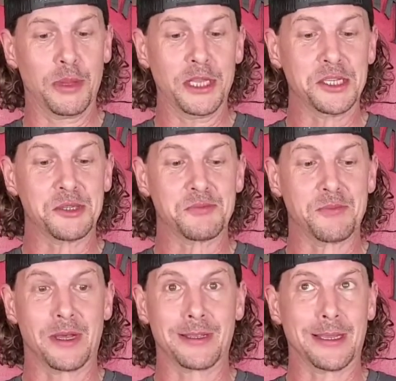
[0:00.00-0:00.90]
Plus,
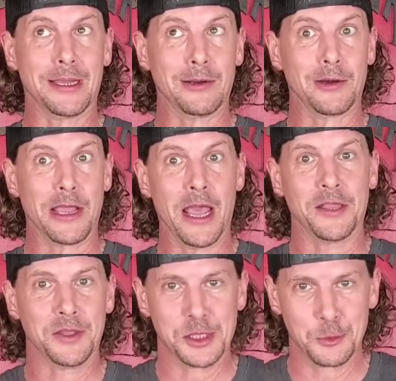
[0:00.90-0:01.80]
uh, I already
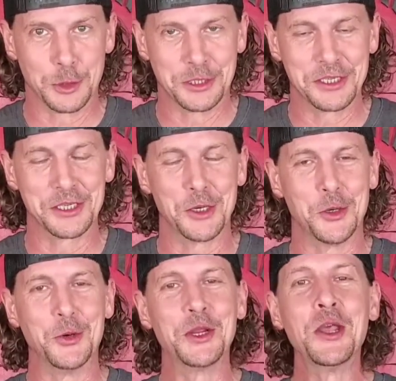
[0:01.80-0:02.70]
had this one.
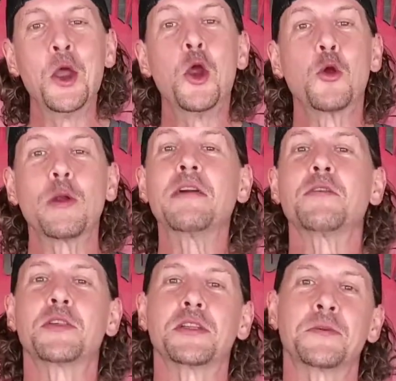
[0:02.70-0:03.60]
So,
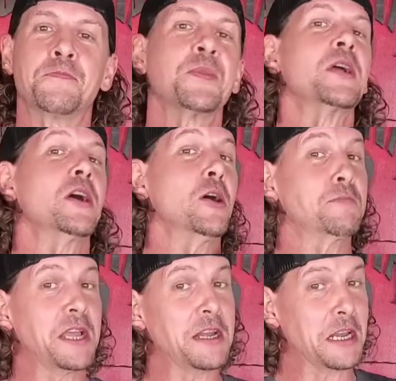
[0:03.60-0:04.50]
rather than
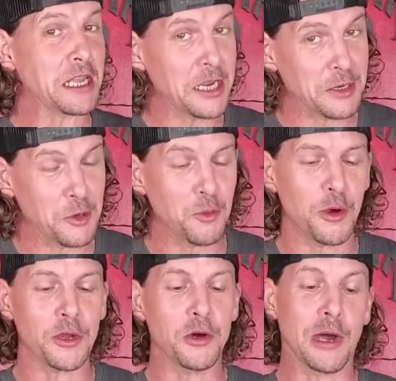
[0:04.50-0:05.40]
update and get a
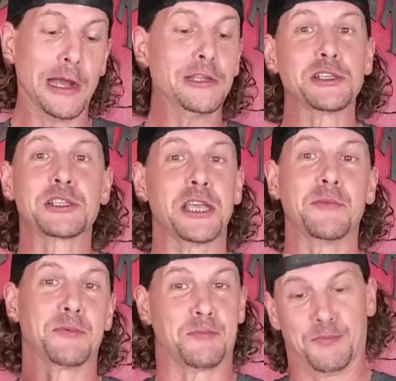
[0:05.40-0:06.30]
2.0, I just
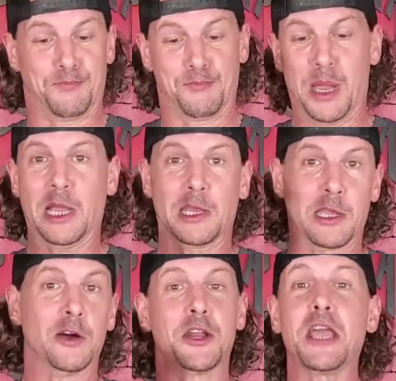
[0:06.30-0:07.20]
kept
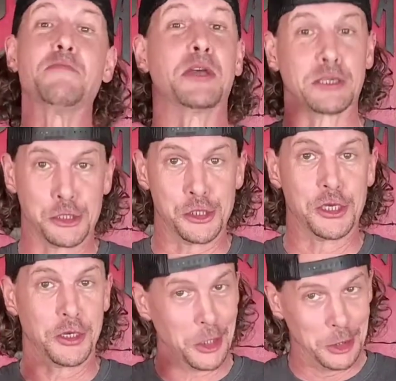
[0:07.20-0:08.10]
piling on Apex
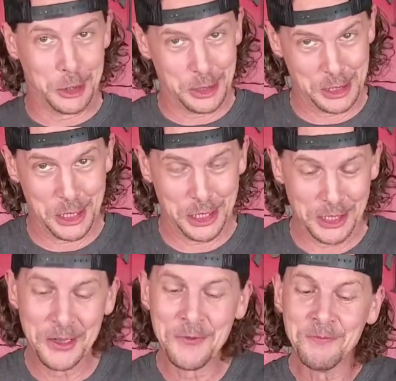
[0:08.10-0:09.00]
shit onto this gun.